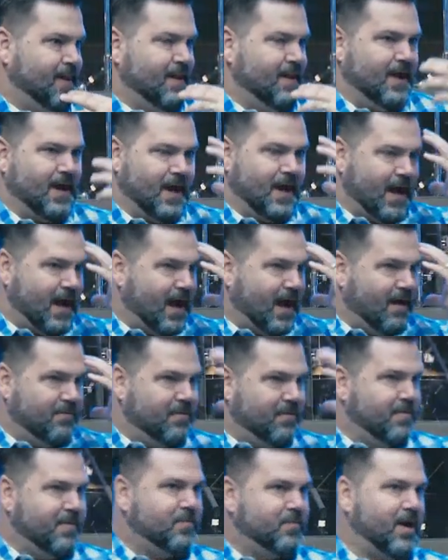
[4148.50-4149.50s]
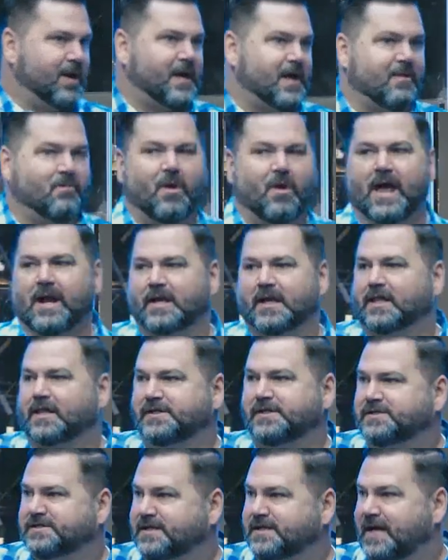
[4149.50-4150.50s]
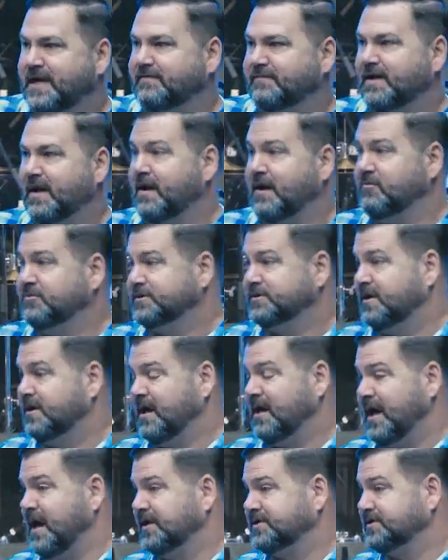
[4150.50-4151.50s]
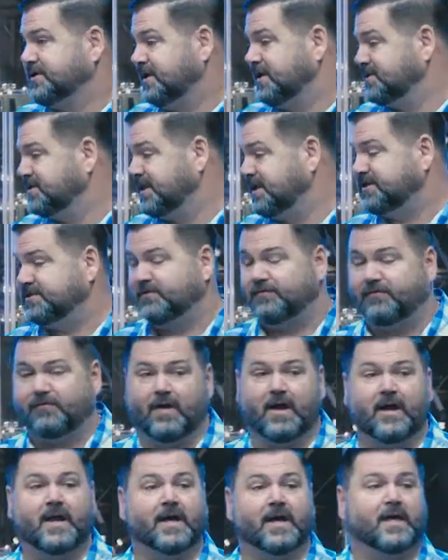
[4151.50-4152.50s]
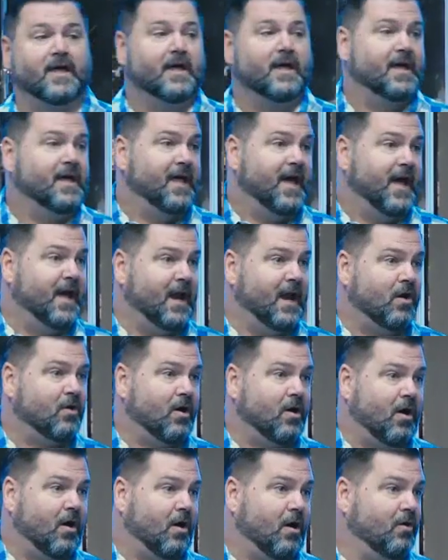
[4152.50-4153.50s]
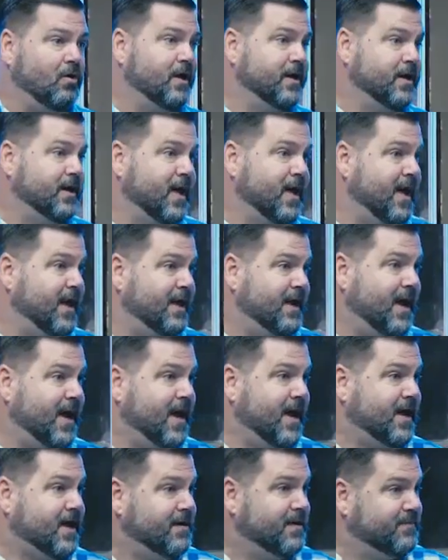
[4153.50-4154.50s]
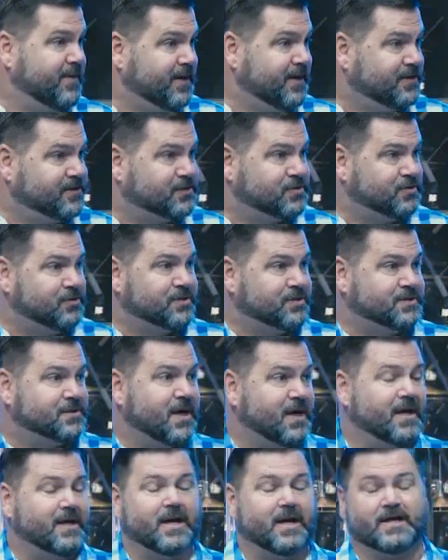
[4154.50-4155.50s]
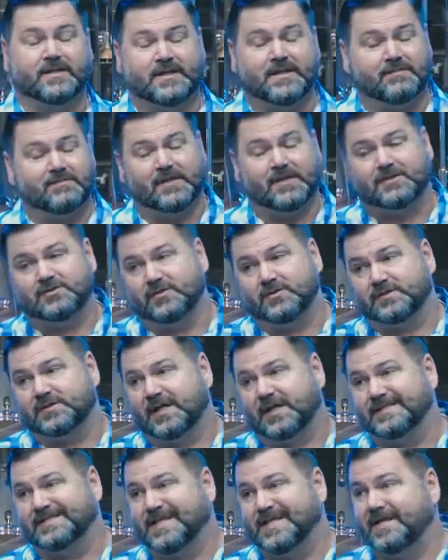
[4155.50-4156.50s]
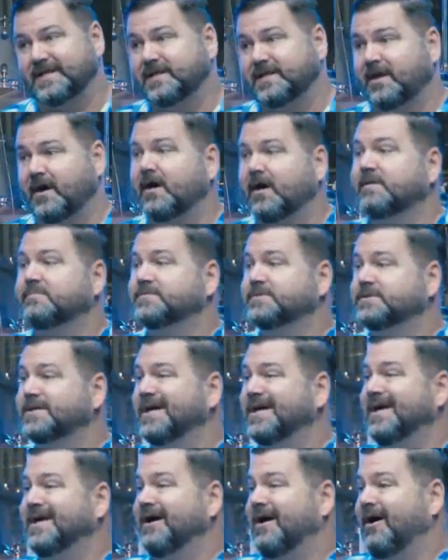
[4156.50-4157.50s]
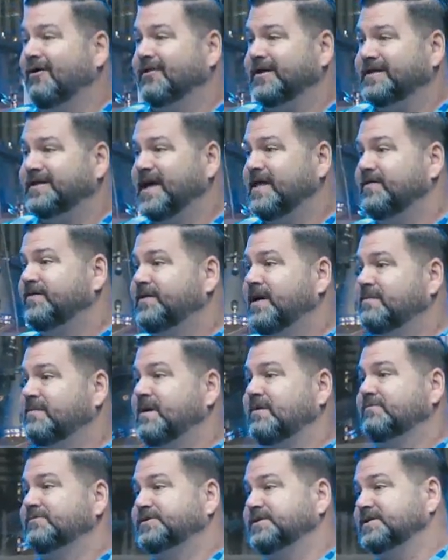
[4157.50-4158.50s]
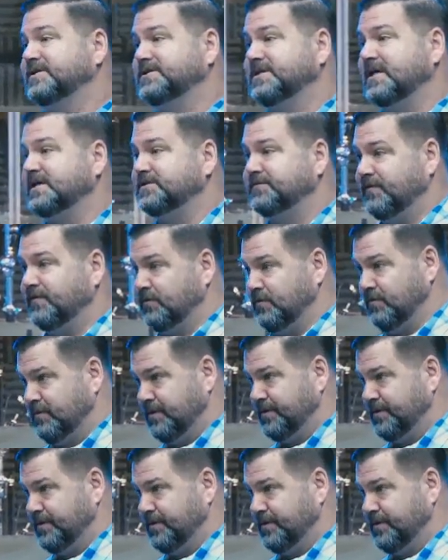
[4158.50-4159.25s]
I remember I got radically saved. I was a, actually a schizophrenic an alcoholic, and I committed suicide. I attempted suicide 10 times. On the 10th time, I was successful.